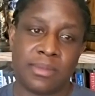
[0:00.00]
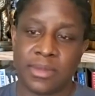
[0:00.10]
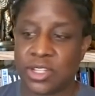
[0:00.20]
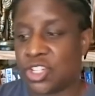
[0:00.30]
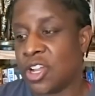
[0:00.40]

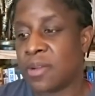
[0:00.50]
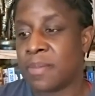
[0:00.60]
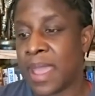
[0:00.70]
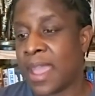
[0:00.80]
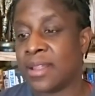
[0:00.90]
this young
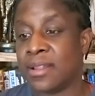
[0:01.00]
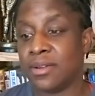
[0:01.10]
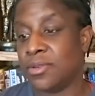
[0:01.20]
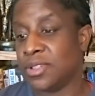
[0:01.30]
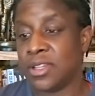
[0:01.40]
man,
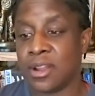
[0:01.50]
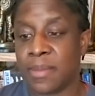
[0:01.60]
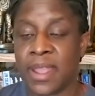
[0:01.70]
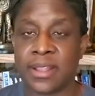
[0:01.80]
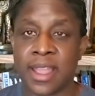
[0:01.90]
who's a young
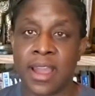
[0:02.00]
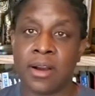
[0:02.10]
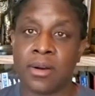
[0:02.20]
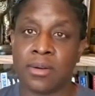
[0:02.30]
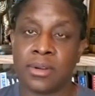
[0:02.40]
man
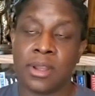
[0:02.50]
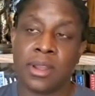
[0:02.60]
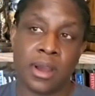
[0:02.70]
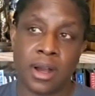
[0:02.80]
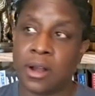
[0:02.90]
now,
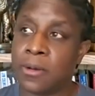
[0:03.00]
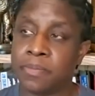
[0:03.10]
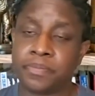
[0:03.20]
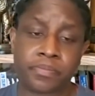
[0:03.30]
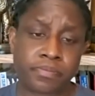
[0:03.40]

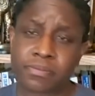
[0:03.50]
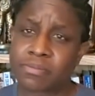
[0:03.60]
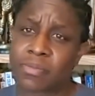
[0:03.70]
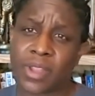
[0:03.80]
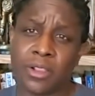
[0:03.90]
um,
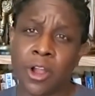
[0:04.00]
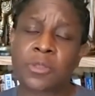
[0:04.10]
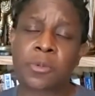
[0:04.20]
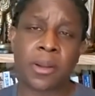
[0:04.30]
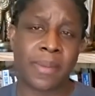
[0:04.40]

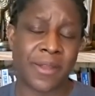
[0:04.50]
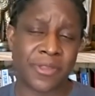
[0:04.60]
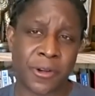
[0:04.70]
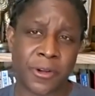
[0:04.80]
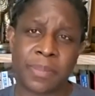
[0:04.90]
lost probably about
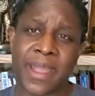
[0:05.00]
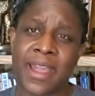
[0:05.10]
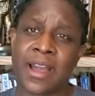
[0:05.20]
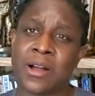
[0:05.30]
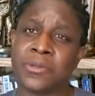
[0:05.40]
30
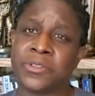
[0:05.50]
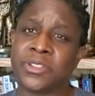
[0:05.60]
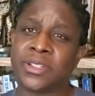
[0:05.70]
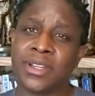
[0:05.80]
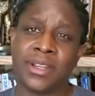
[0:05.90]

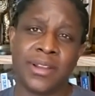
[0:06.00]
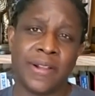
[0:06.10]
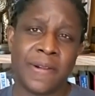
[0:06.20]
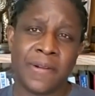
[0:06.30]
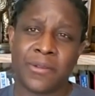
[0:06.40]
pounds,
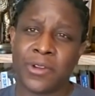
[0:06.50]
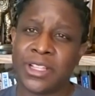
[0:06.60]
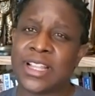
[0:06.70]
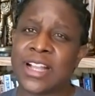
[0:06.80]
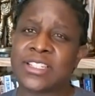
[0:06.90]

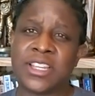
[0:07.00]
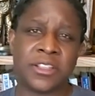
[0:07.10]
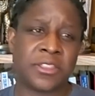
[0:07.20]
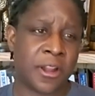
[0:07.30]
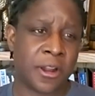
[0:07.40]
really not seeing a
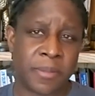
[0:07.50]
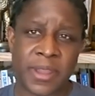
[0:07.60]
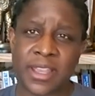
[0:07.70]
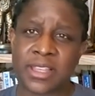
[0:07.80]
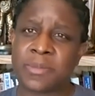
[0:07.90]

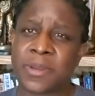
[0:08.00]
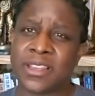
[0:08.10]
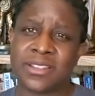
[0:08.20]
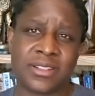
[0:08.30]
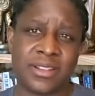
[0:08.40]
therapist
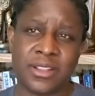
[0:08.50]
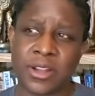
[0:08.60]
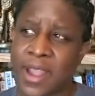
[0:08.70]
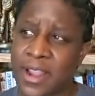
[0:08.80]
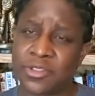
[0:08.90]
because, you know,
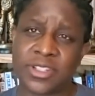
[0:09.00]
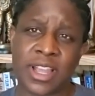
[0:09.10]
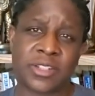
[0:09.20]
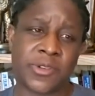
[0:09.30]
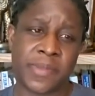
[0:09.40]

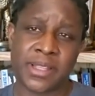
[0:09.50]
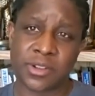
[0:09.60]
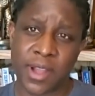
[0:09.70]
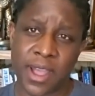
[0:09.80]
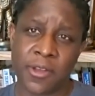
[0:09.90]
exercise for mental
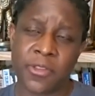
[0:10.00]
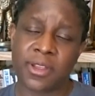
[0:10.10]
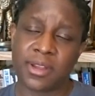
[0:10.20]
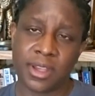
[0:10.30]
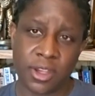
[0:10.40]
health,
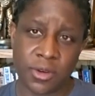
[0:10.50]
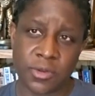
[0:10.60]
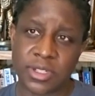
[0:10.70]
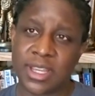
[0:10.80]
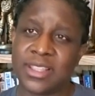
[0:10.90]

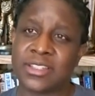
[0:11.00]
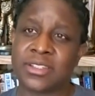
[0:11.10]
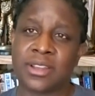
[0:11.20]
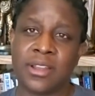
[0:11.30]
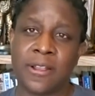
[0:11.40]
huge. It is,